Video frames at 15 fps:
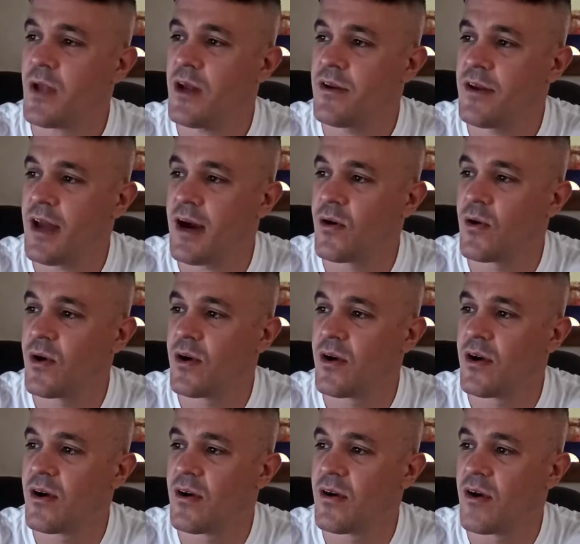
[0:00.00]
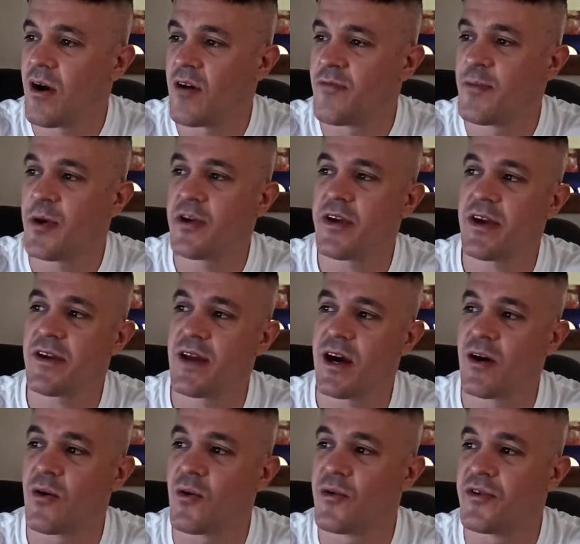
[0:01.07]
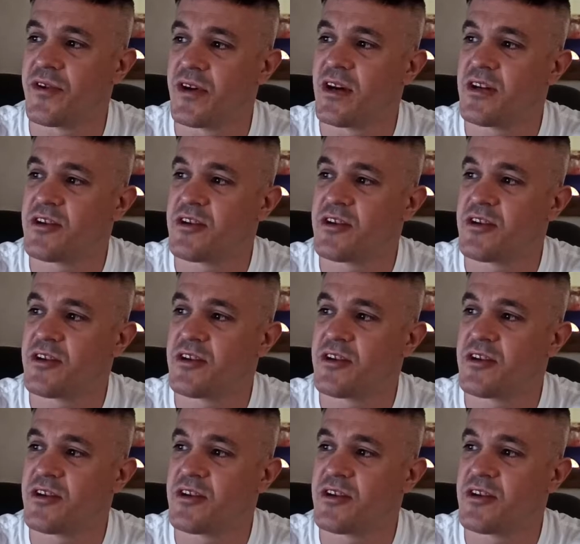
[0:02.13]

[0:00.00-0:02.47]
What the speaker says: Now, I've put it in that order